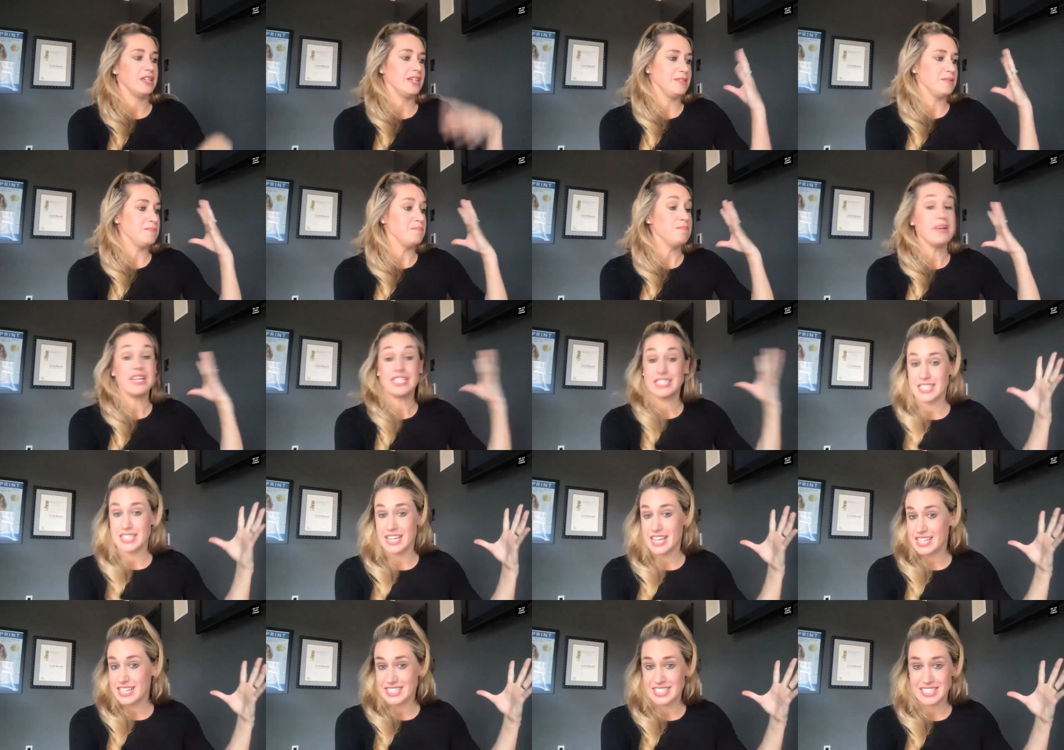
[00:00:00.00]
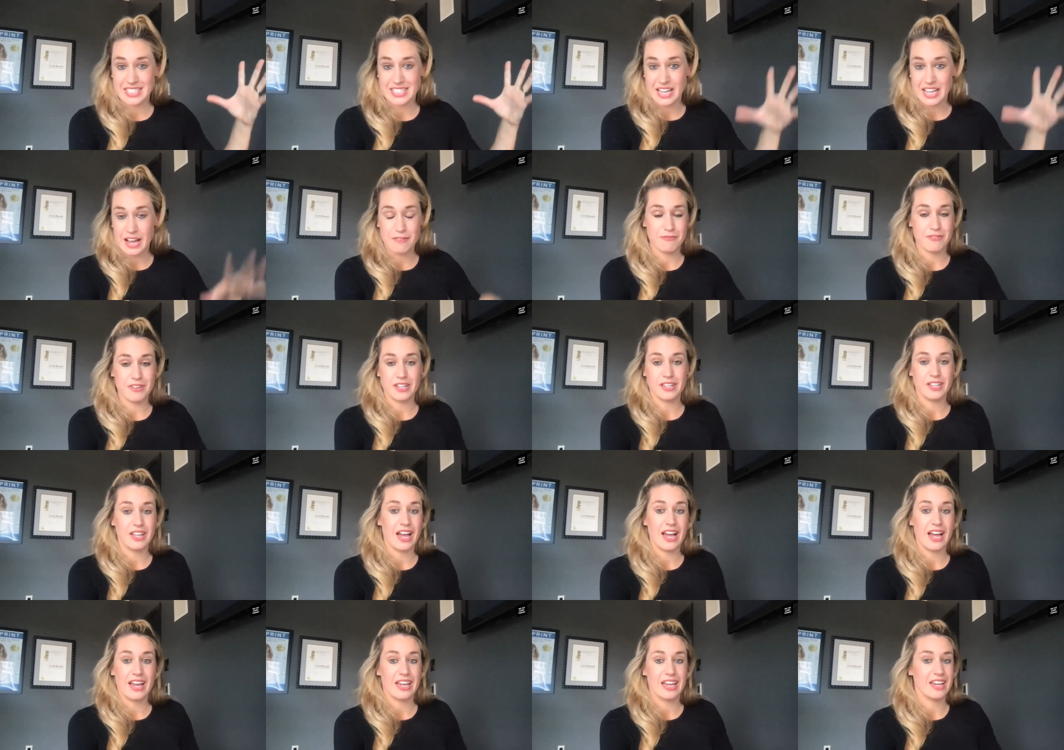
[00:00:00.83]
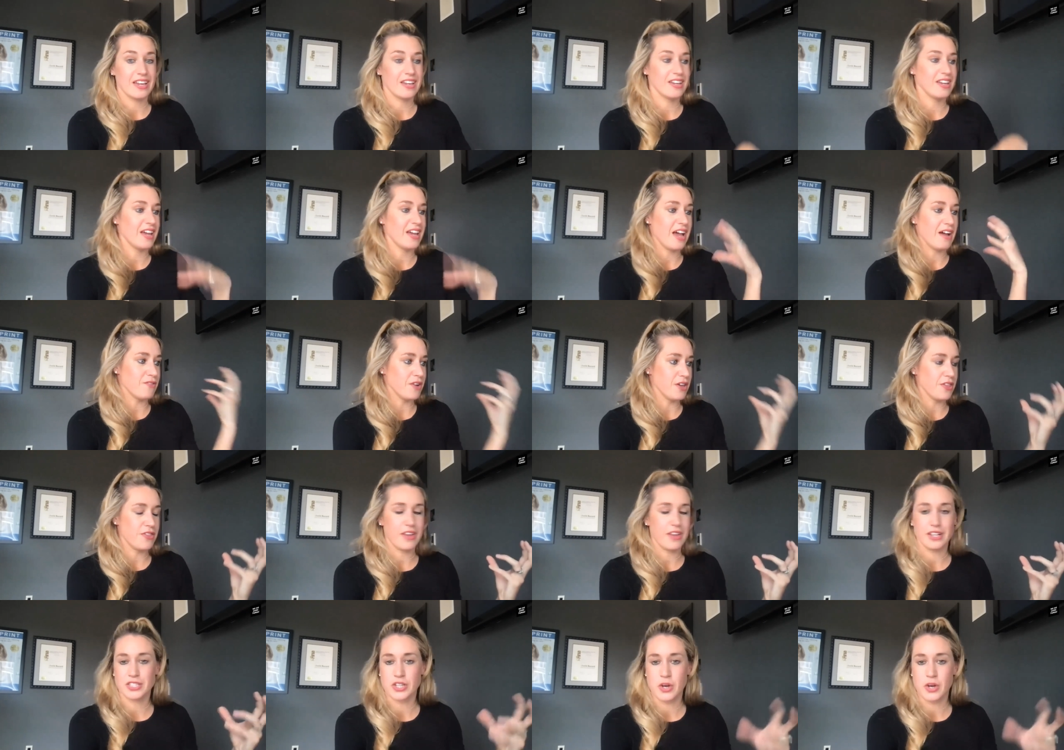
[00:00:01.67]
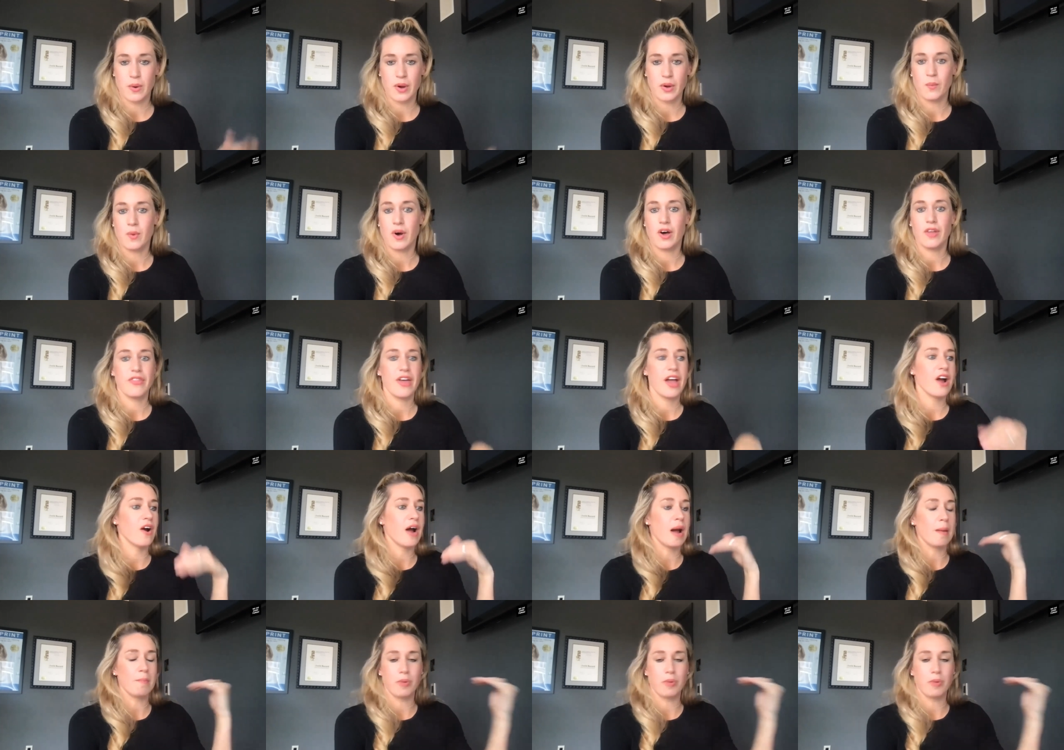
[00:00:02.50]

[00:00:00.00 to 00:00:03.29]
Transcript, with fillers: In business, I feel like everything's going well there.